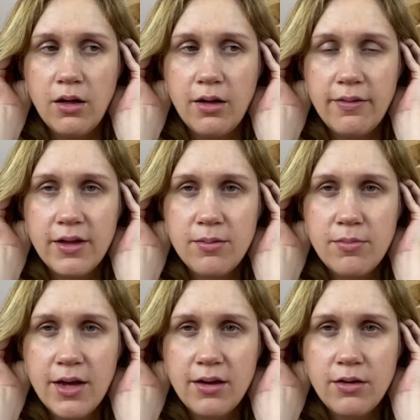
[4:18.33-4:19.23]
And then
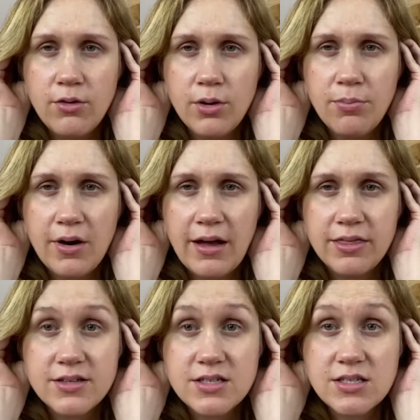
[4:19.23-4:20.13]
make your breath
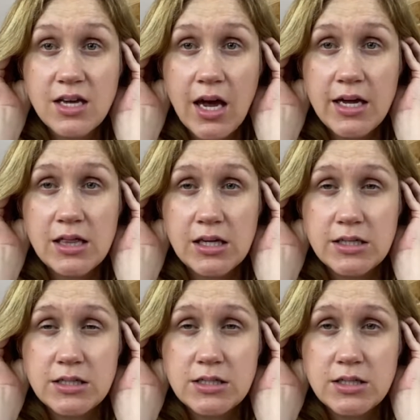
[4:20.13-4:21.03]

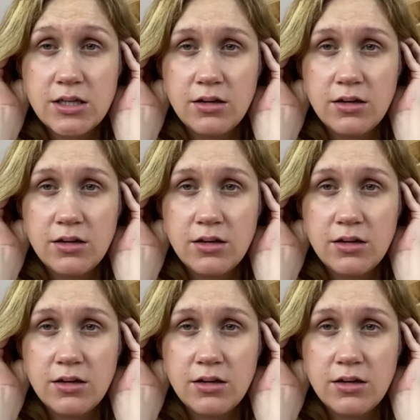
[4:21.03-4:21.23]
silent.